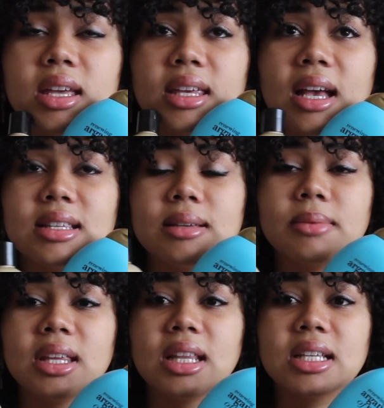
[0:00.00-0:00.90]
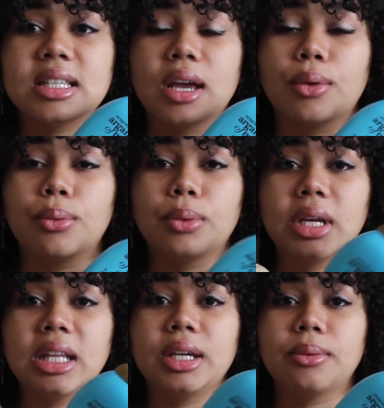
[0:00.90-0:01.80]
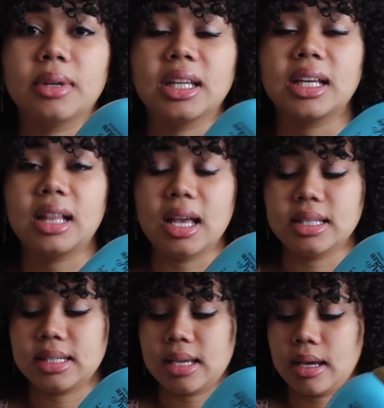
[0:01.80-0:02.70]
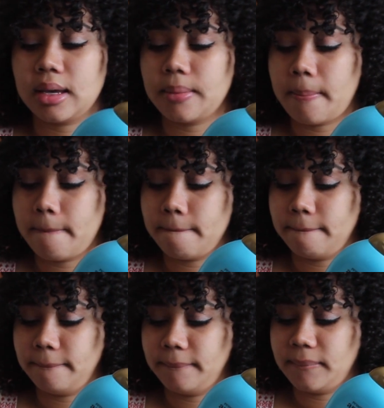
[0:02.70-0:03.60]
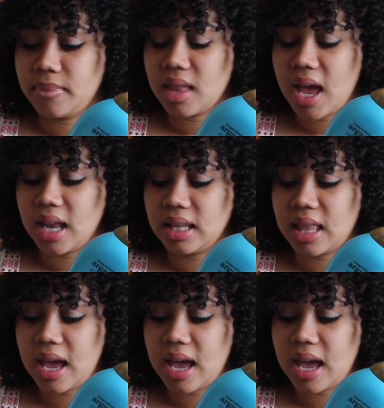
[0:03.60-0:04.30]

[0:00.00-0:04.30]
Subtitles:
get something that's like really cleansing and